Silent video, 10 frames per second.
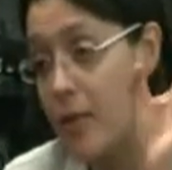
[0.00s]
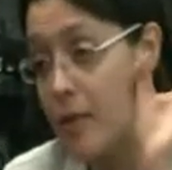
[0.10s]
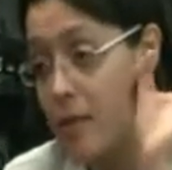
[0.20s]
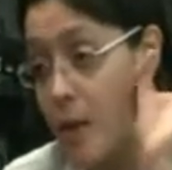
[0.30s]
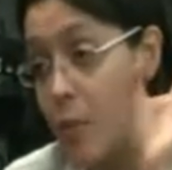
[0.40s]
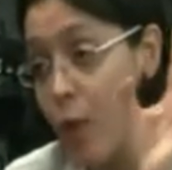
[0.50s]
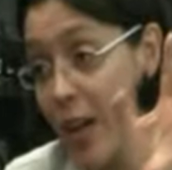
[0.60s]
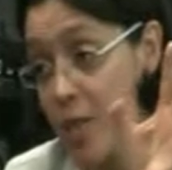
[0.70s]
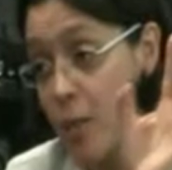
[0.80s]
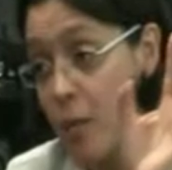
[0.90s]
the slum
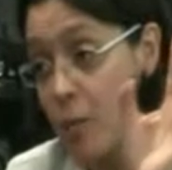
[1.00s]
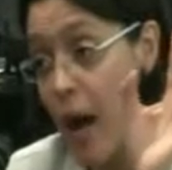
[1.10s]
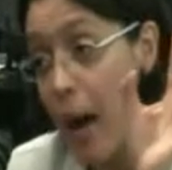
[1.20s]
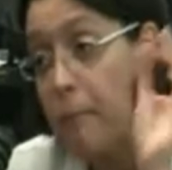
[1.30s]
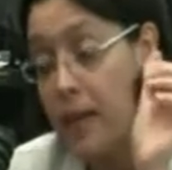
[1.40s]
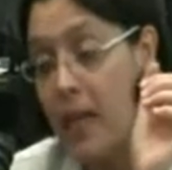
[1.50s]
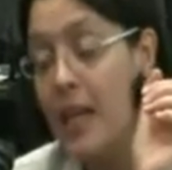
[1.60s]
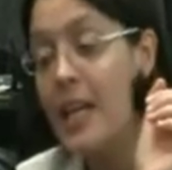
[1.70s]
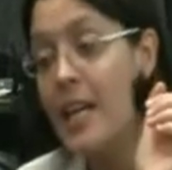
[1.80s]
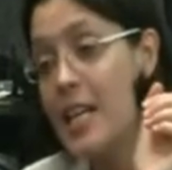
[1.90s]
dwellers were, were happy
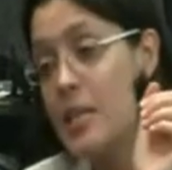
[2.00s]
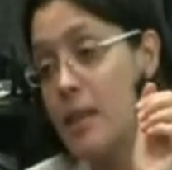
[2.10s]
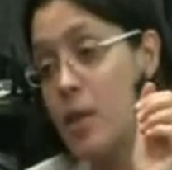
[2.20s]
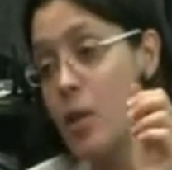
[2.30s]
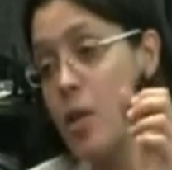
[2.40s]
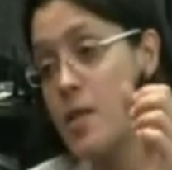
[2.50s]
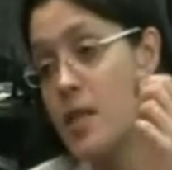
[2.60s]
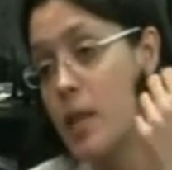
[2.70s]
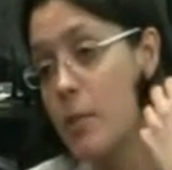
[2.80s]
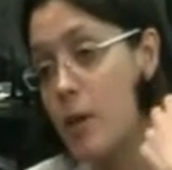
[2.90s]
is because
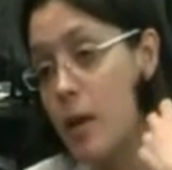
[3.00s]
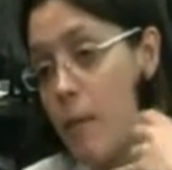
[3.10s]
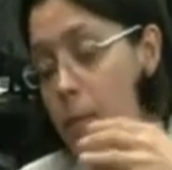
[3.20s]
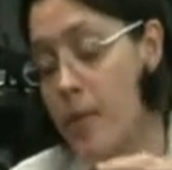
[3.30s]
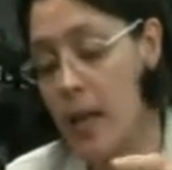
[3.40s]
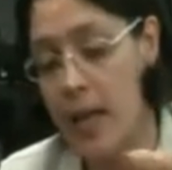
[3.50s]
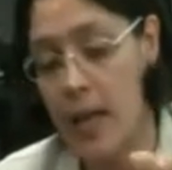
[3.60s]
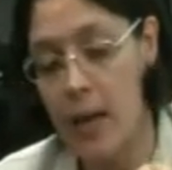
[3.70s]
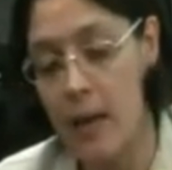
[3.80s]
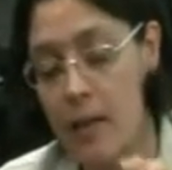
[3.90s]
they were
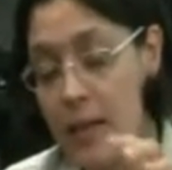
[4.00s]
they uh,